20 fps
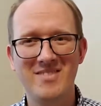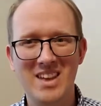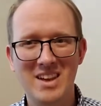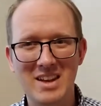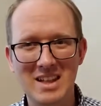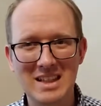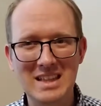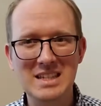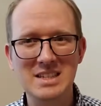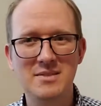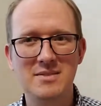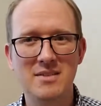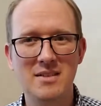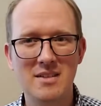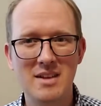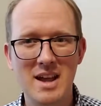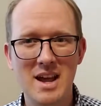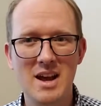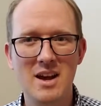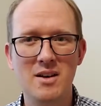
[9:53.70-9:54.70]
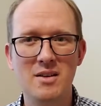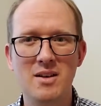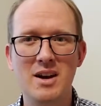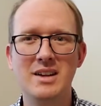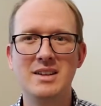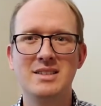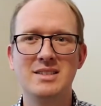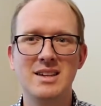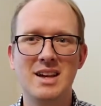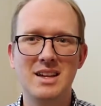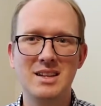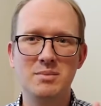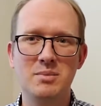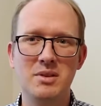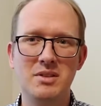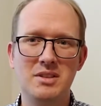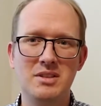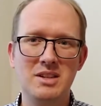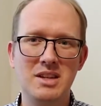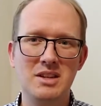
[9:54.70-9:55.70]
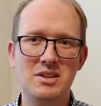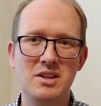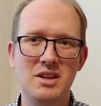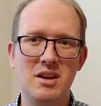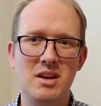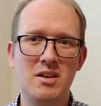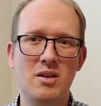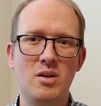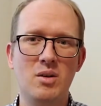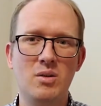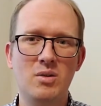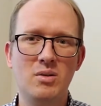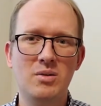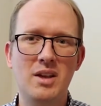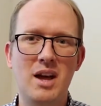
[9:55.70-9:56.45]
at least for now, I decided to put the teaching on hold.